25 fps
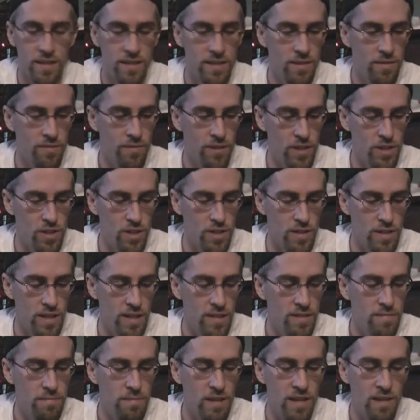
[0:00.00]
in this division.
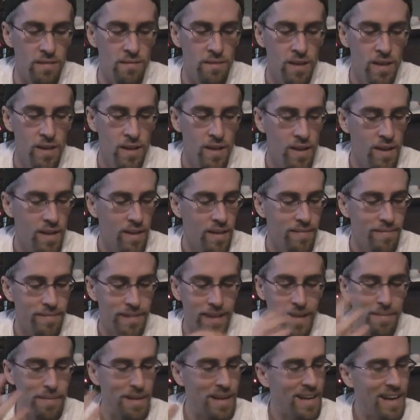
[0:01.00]
Doesn't mean,
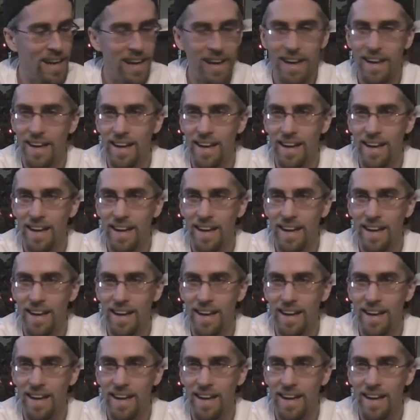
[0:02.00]
I mean,